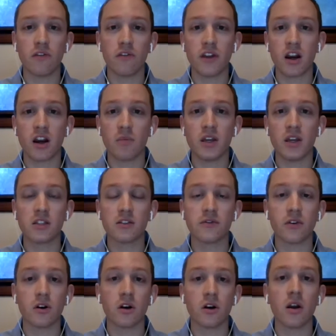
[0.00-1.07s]
therapies
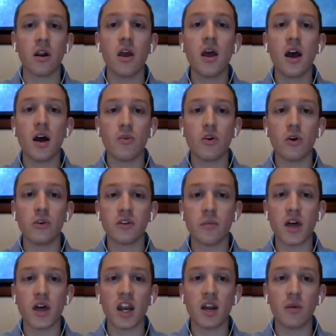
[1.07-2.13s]
for those
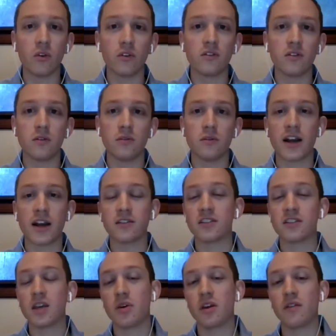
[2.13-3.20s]
amenable to exon
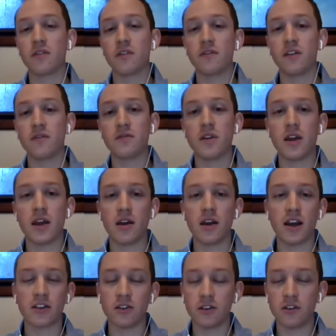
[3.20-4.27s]
skipping for
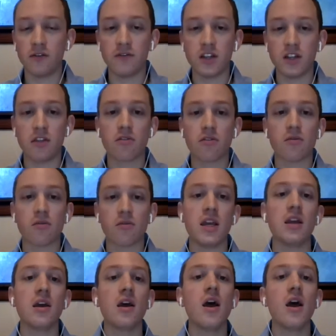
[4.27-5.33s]
exons
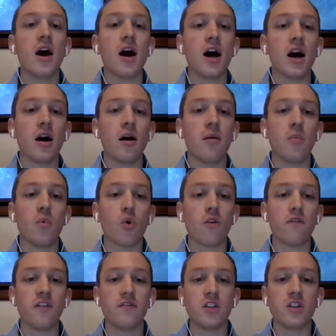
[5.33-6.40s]
53 or
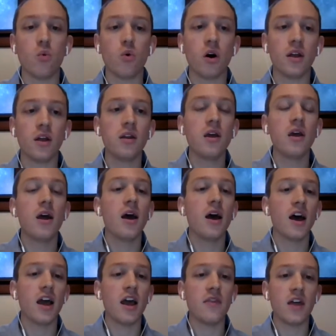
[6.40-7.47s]
51.
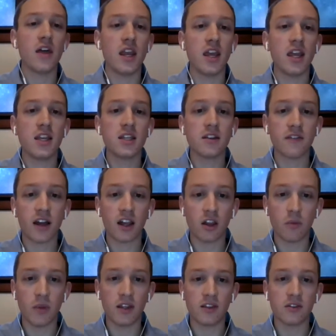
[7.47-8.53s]
And then in
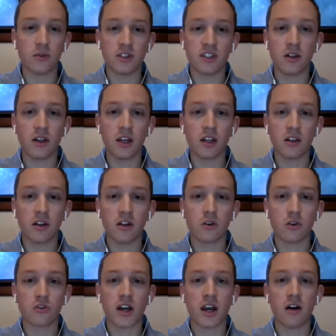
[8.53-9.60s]
development, so still in
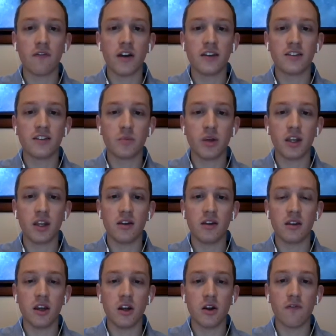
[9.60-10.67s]
clinical trial phases, but
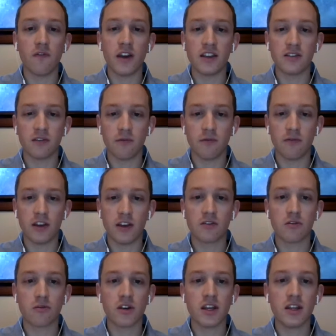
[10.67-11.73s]
in phase
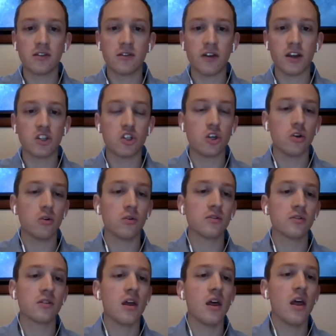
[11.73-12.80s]
3s, phase
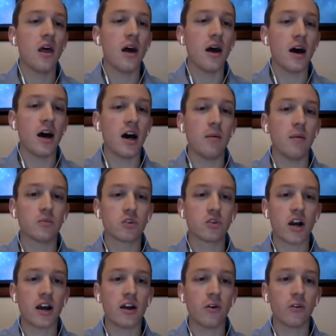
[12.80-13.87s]
2s
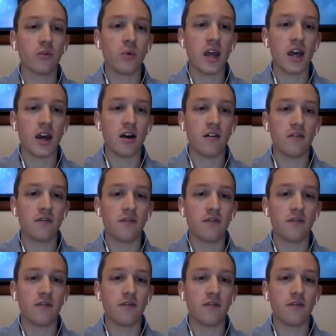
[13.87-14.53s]
trials, we have